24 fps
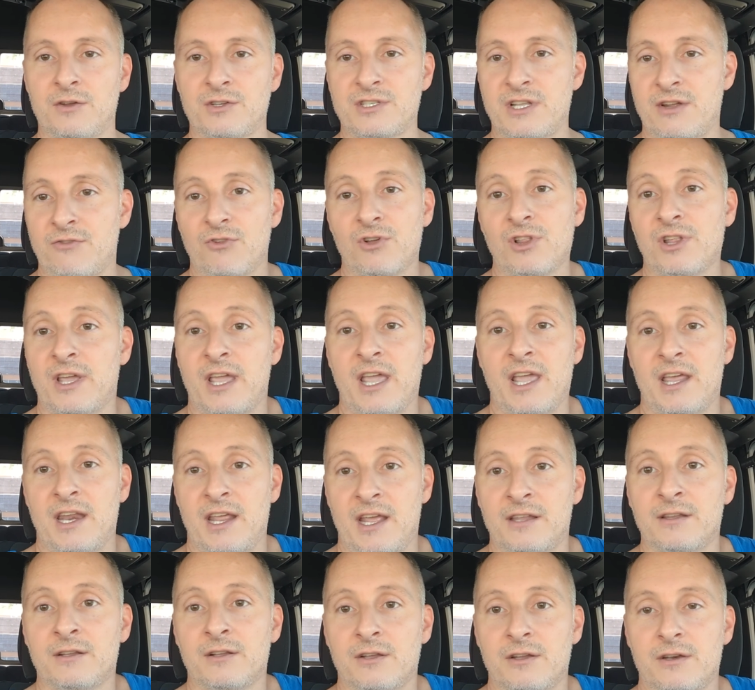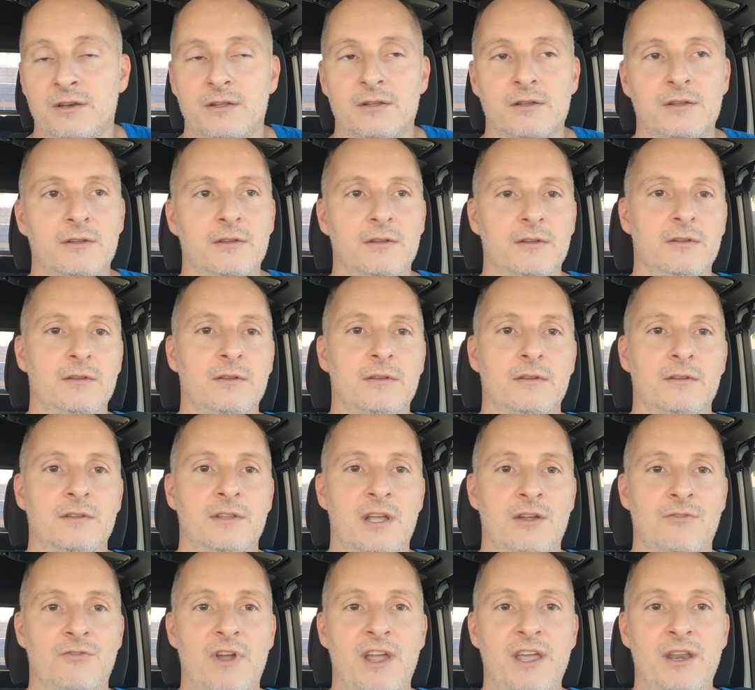because they really can't handle it.
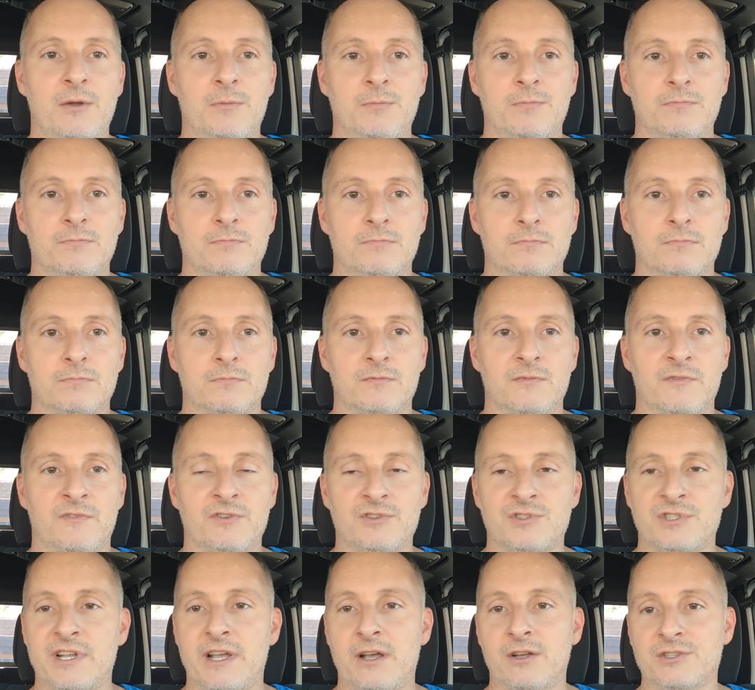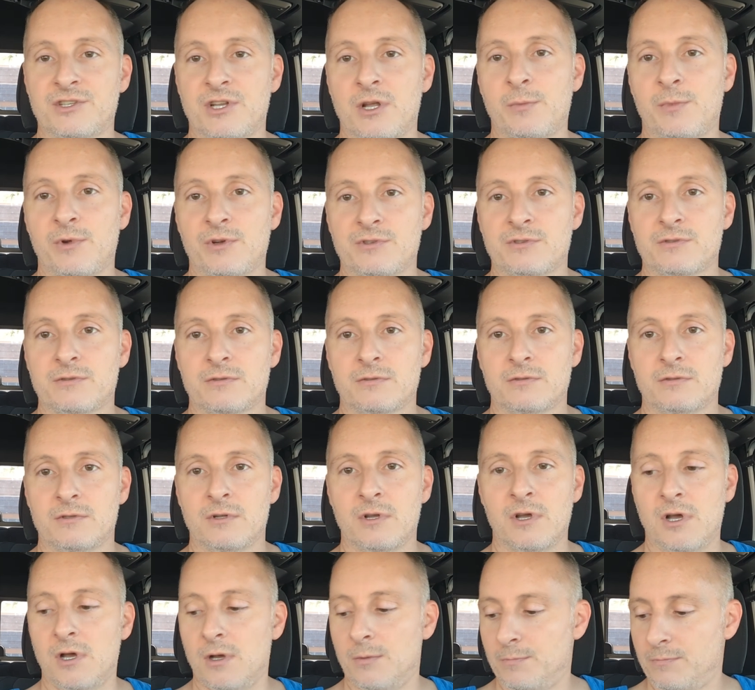They rate them for sales numbers,
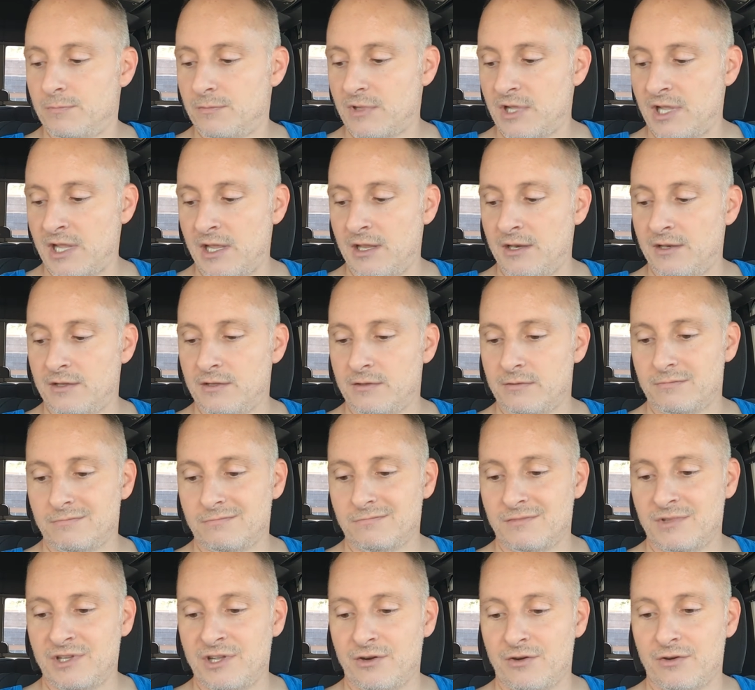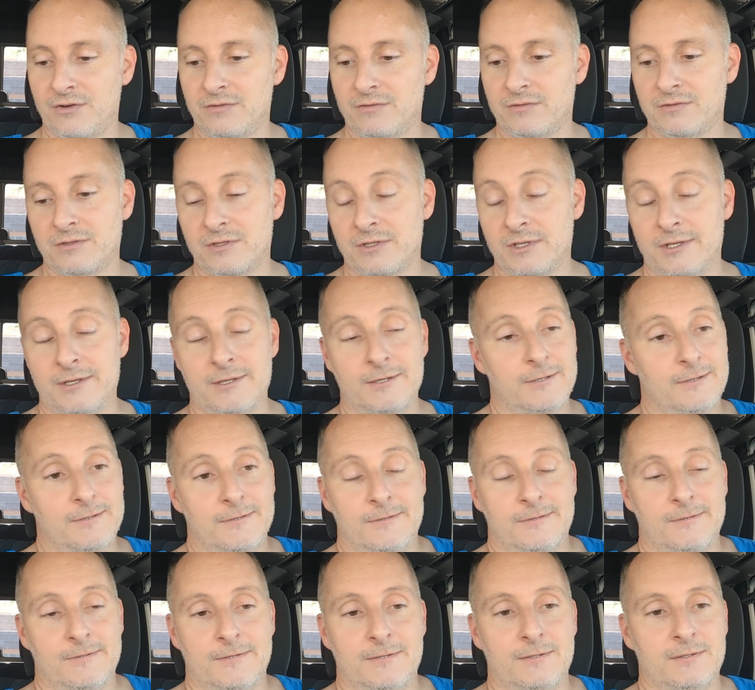and
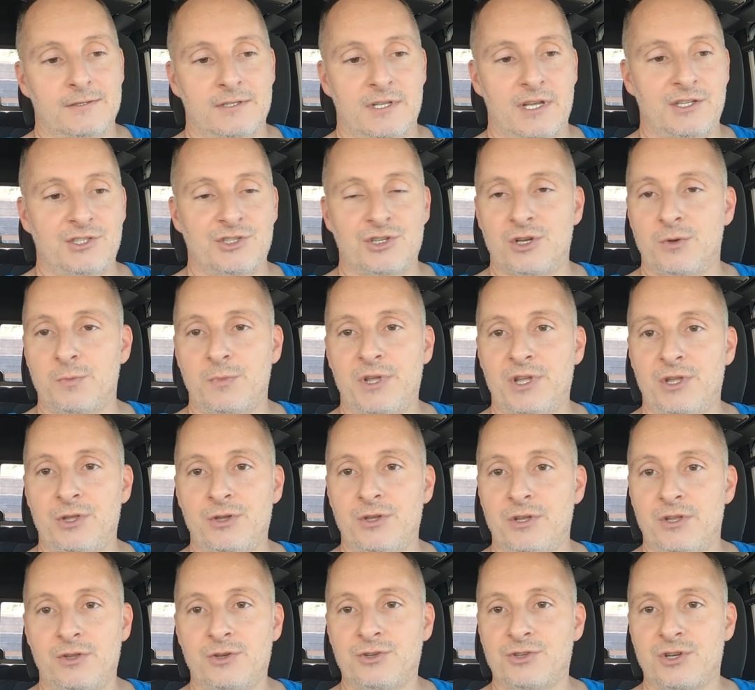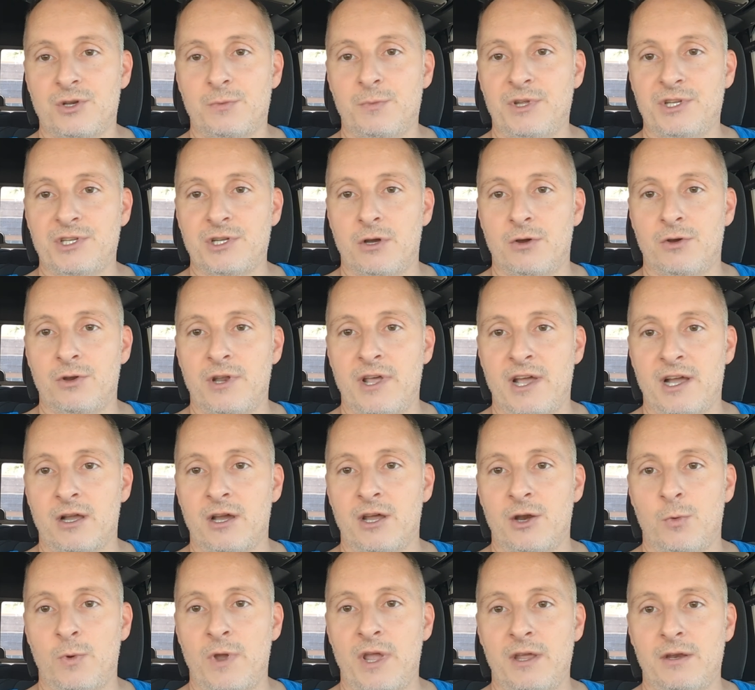they shouldn't be. You shouldn't be towing that
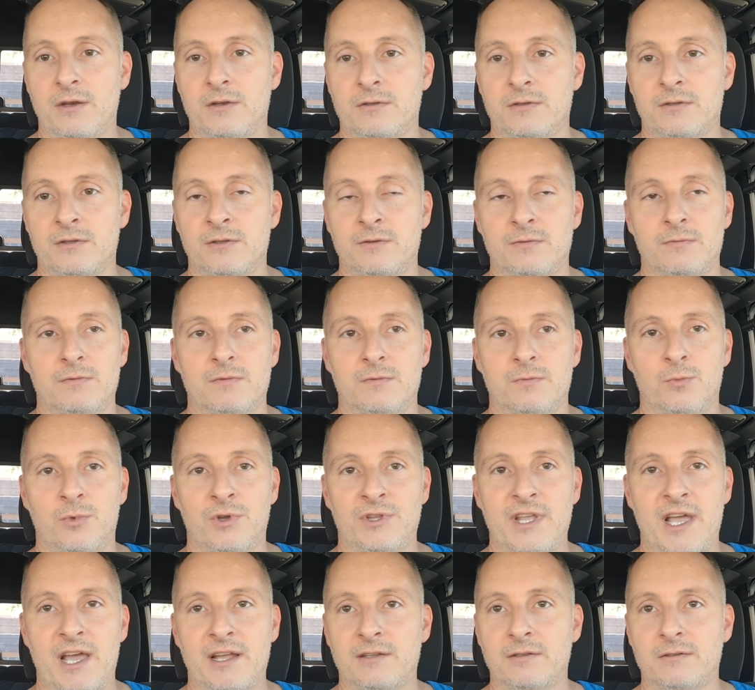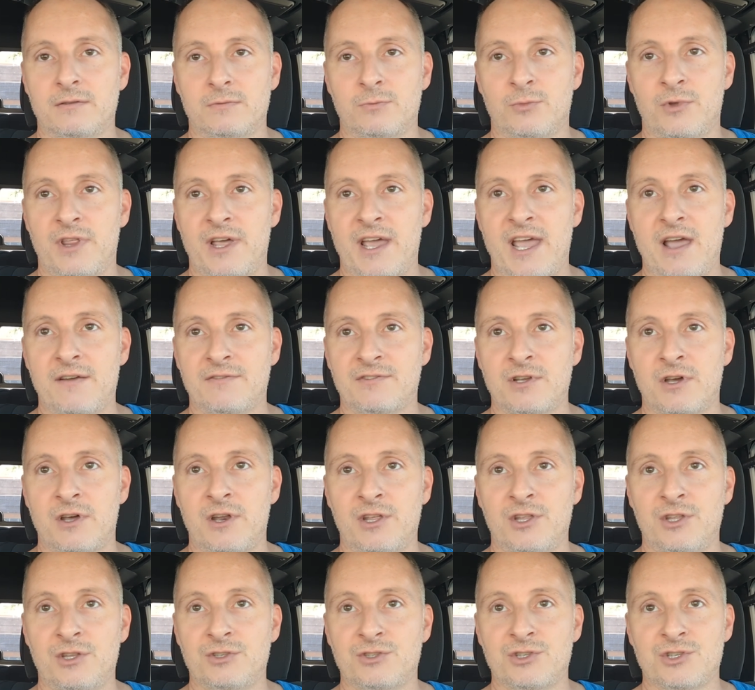kind of weight with a half-ton,
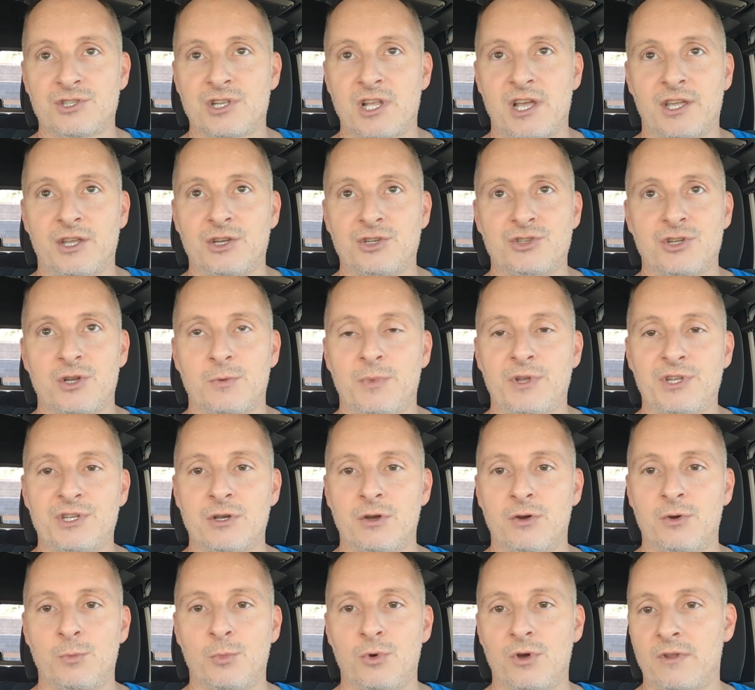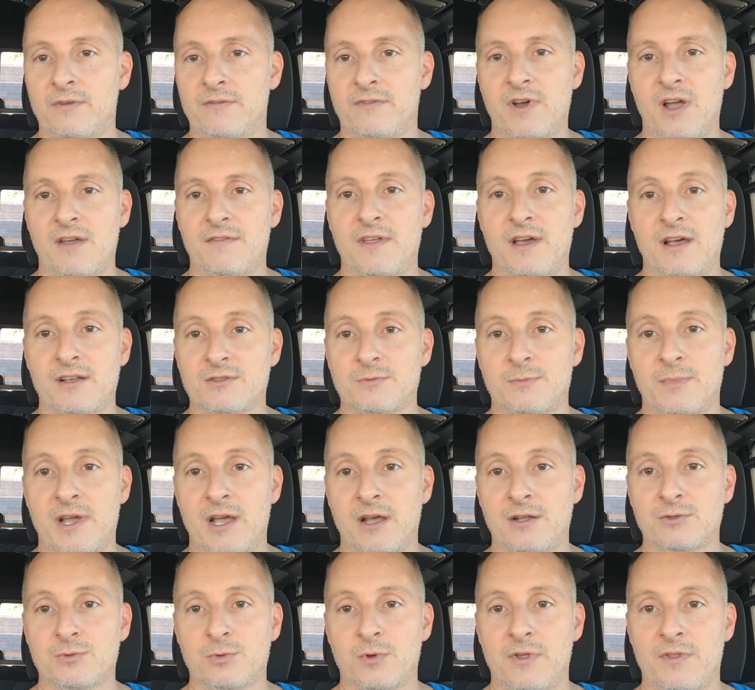and just like you shouldn't be towing more than 5,000
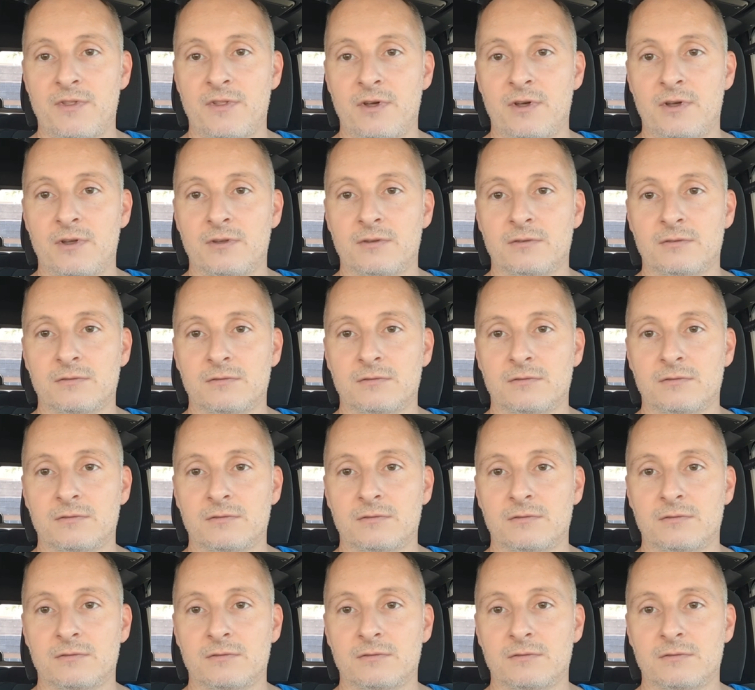pounds with a